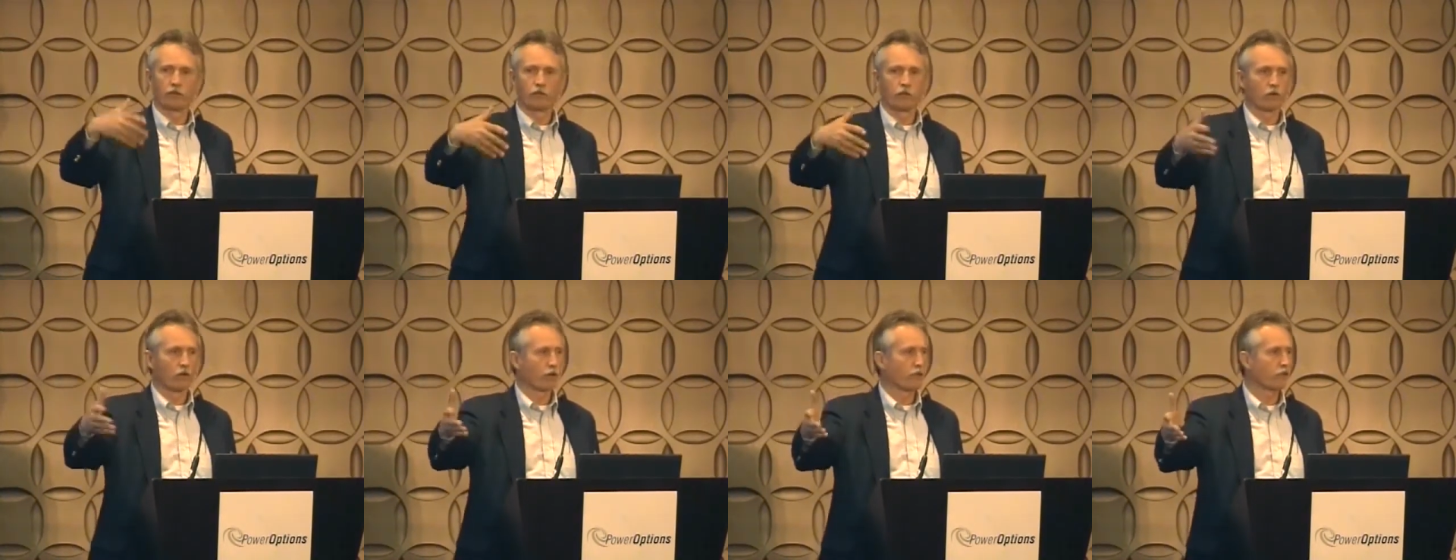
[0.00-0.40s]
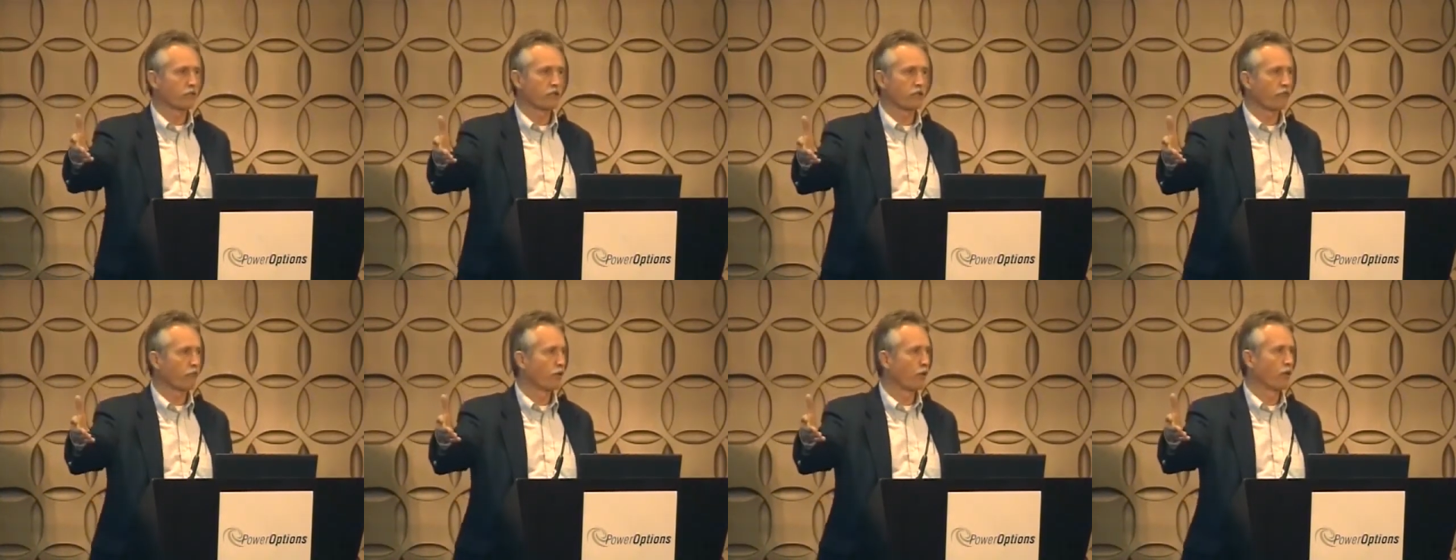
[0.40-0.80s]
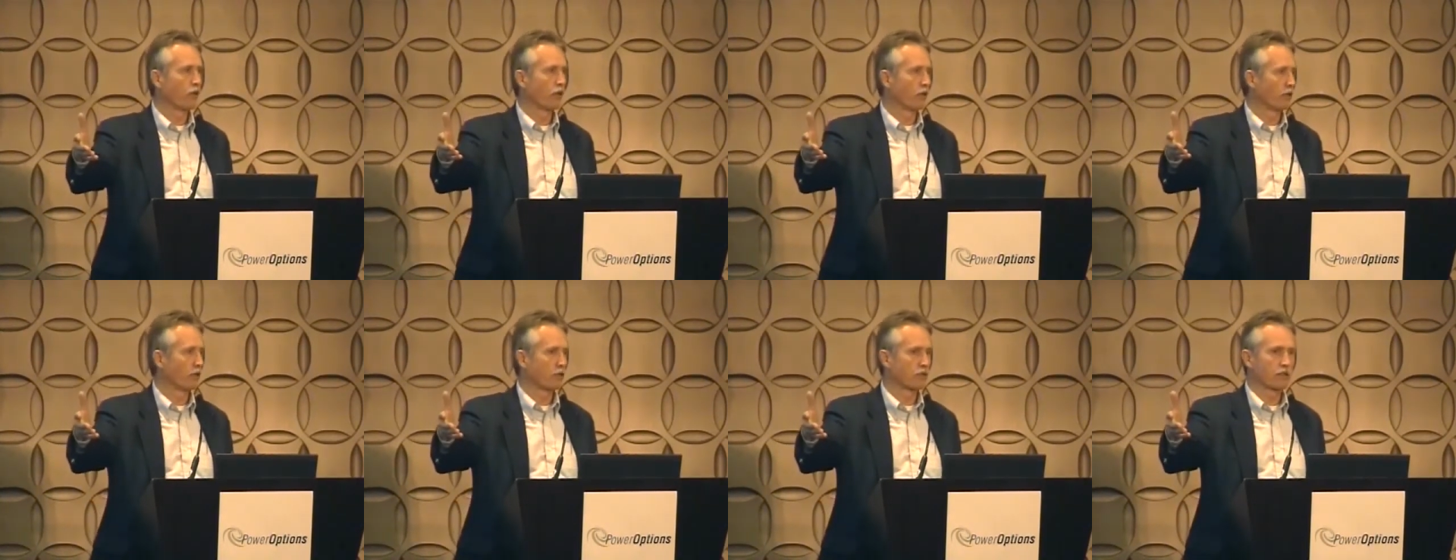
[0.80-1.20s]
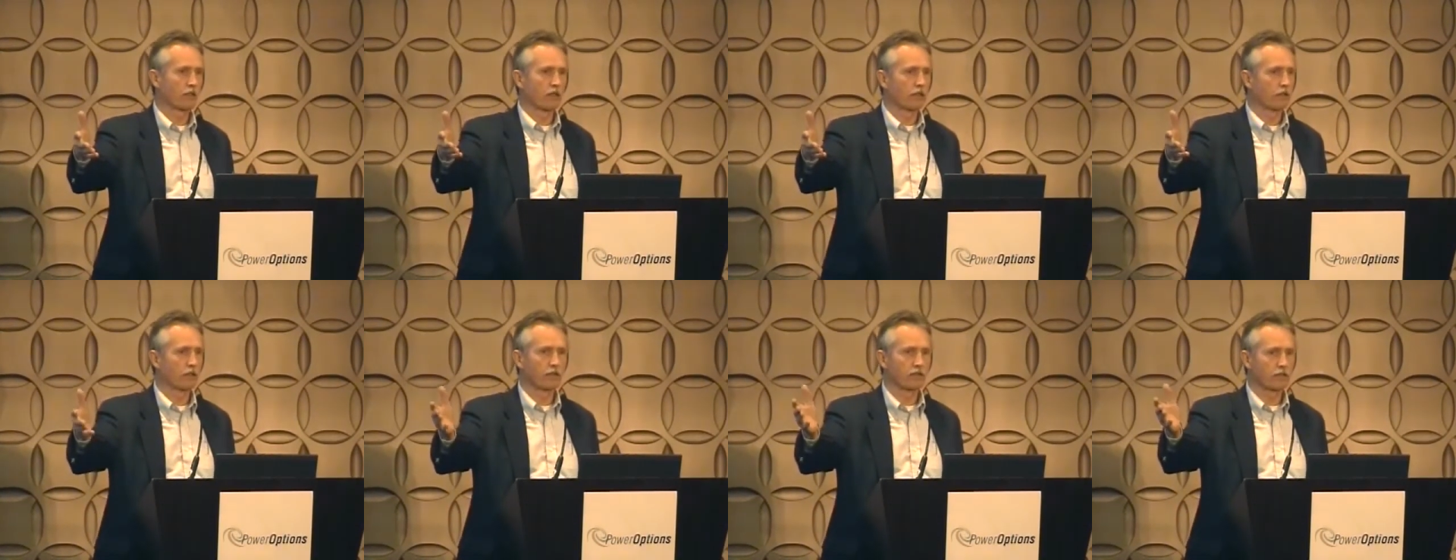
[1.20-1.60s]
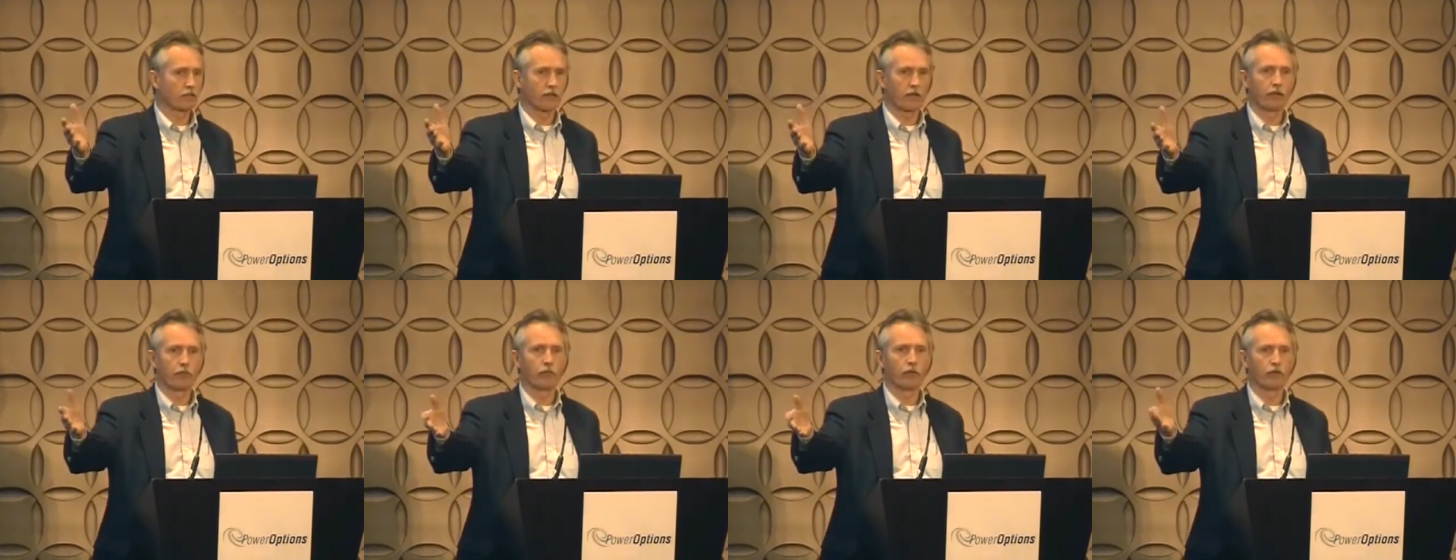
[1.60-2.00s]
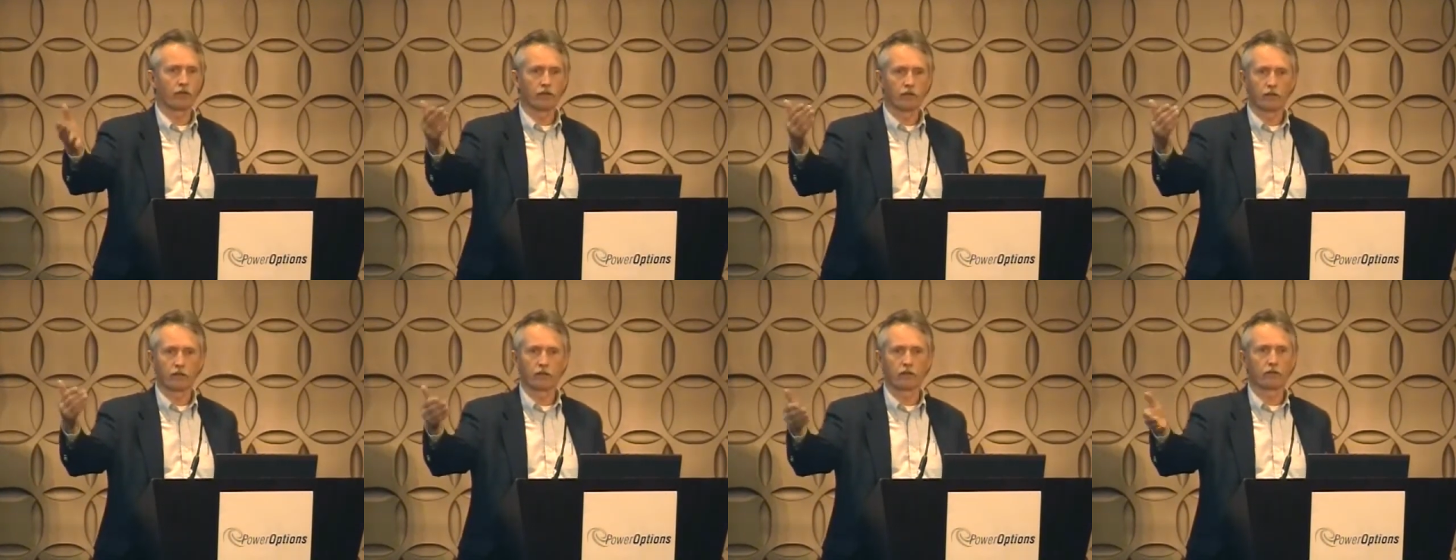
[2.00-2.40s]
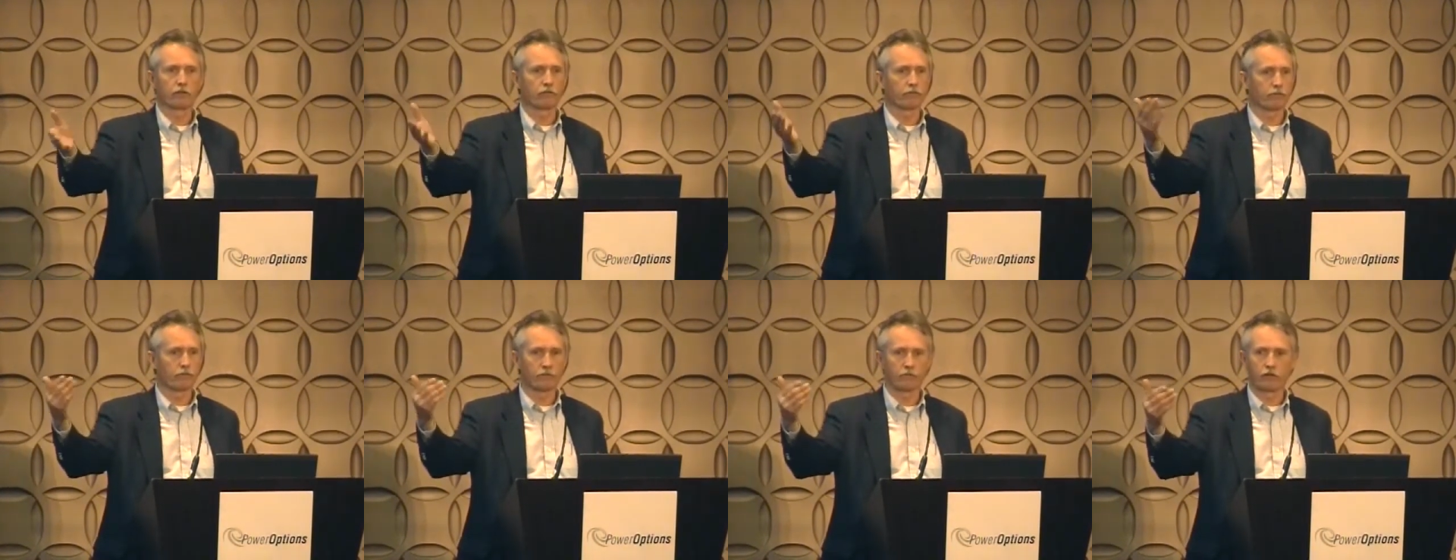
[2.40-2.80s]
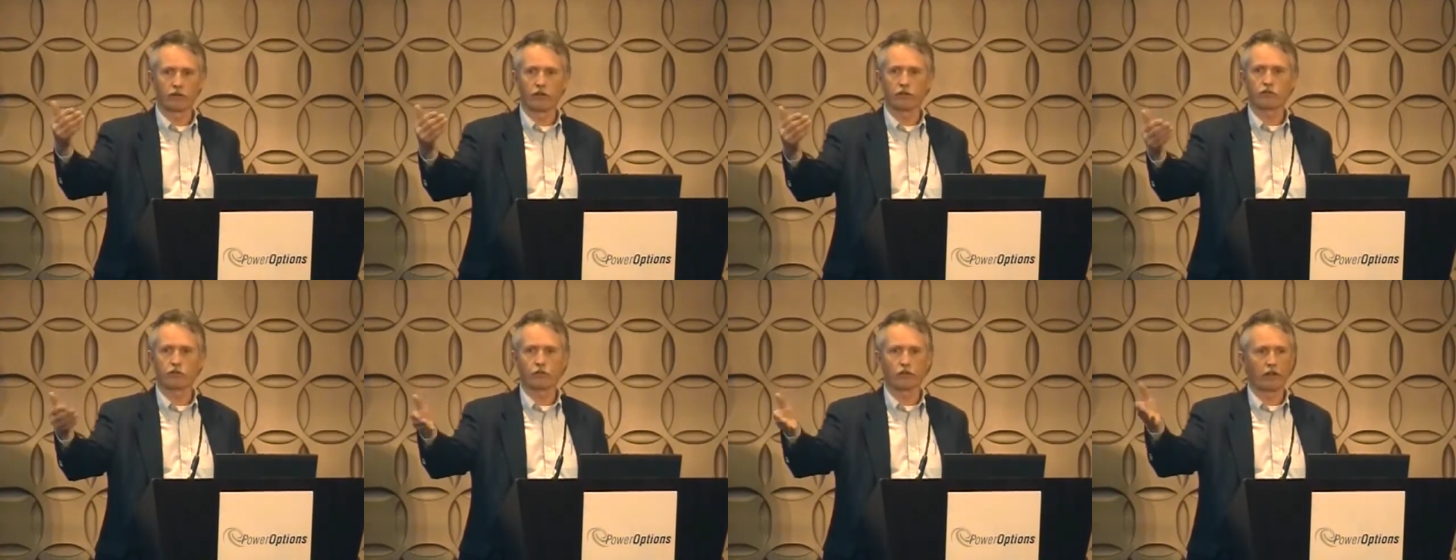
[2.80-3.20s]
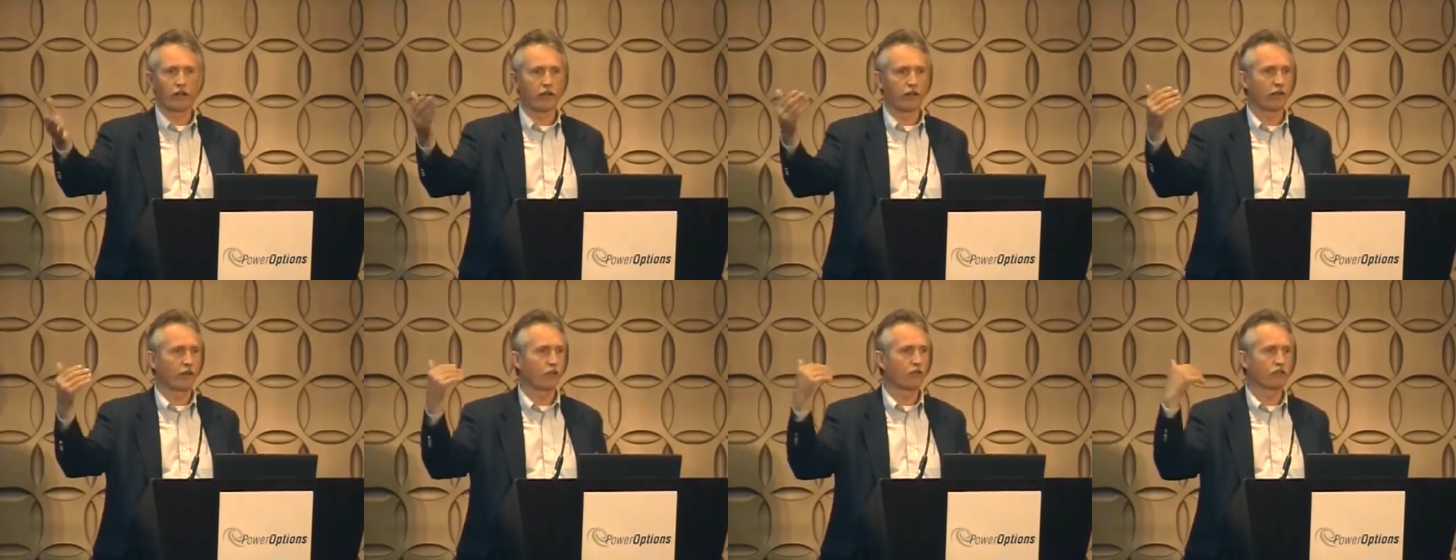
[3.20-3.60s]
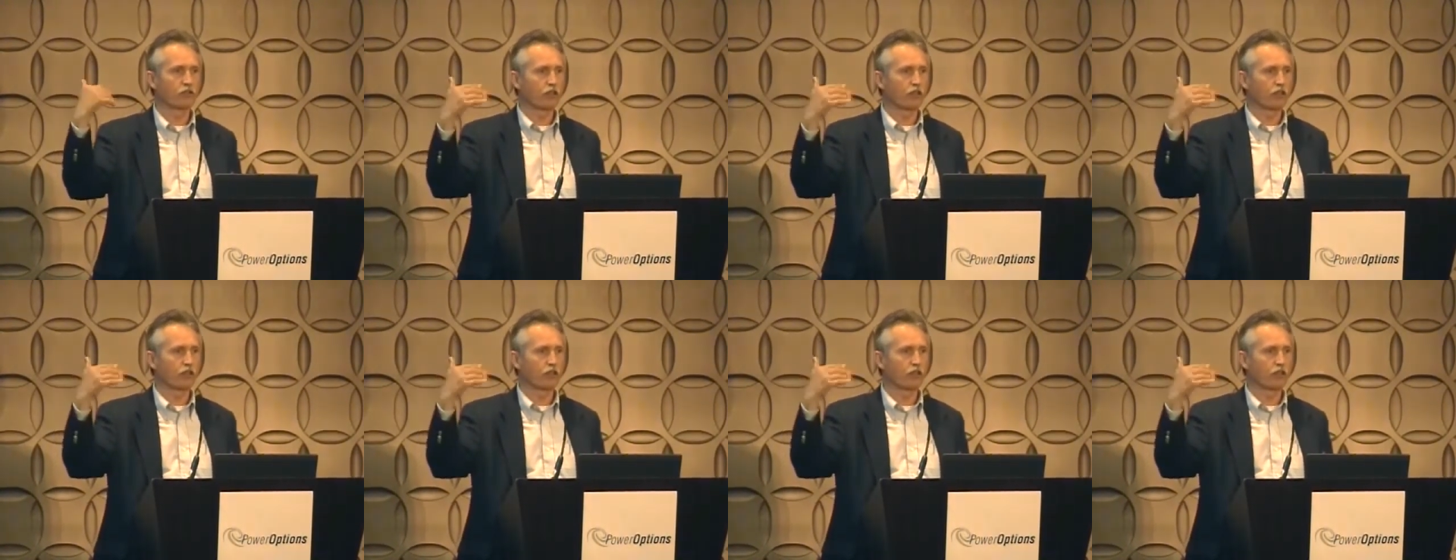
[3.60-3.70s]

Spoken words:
we're just a few here. It's not a big deal. Raise your hand,